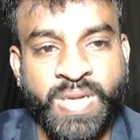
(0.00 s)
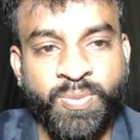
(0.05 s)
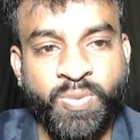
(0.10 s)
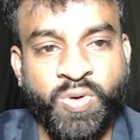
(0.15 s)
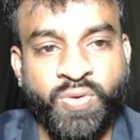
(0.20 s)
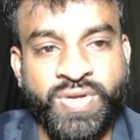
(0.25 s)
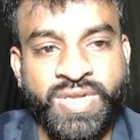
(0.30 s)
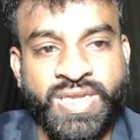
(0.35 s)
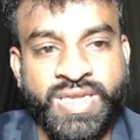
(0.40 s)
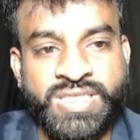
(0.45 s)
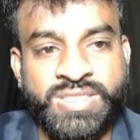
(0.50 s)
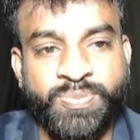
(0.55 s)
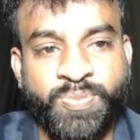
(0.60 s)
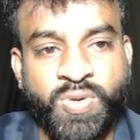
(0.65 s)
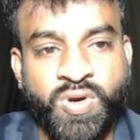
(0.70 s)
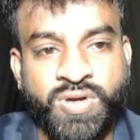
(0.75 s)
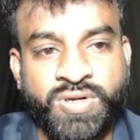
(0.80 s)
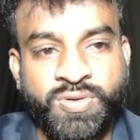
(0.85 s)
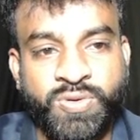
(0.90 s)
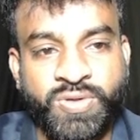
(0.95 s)
moving his
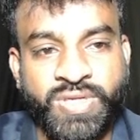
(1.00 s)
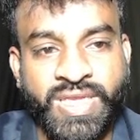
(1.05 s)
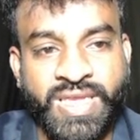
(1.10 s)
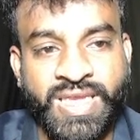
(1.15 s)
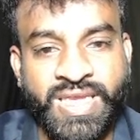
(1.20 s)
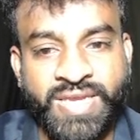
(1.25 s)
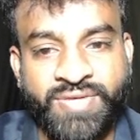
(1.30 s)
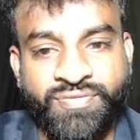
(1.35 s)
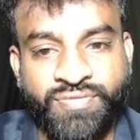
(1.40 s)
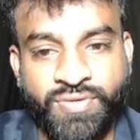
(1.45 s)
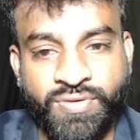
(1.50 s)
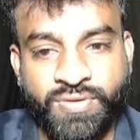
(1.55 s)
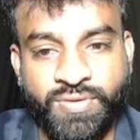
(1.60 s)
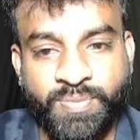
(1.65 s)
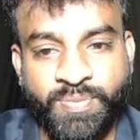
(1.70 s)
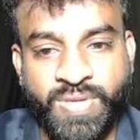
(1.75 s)
pawn to e4